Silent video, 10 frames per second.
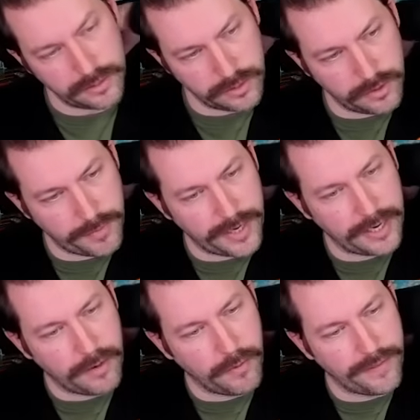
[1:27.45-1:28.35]
So
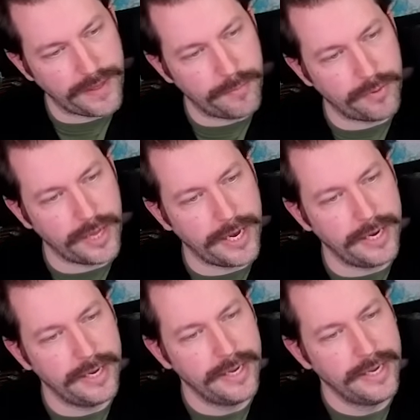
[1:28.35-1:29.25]
depending on what they
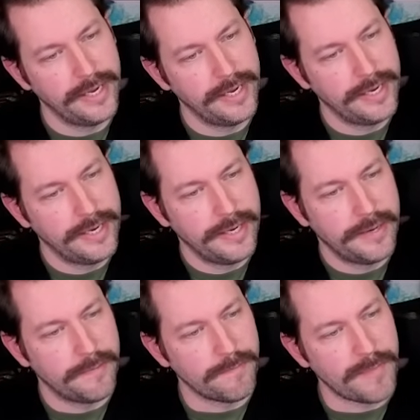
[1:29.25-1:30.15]
play,
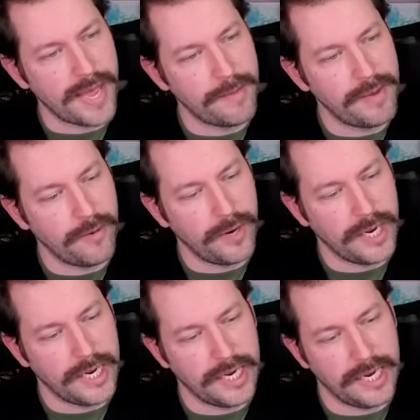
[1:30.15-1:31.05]
maybe we